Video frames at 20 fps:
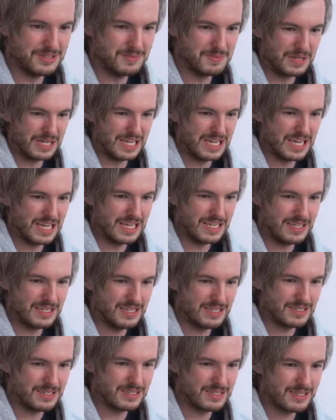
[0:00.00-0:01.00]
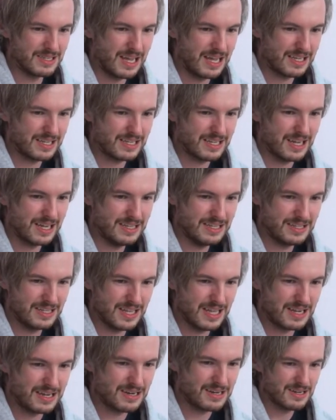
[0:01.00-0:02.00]
but I got
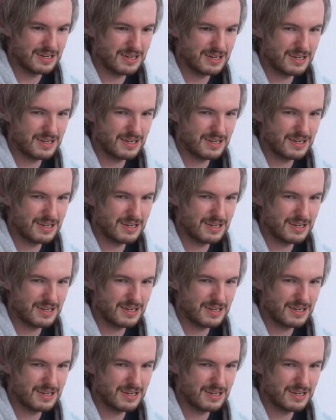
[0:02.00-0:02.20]
there.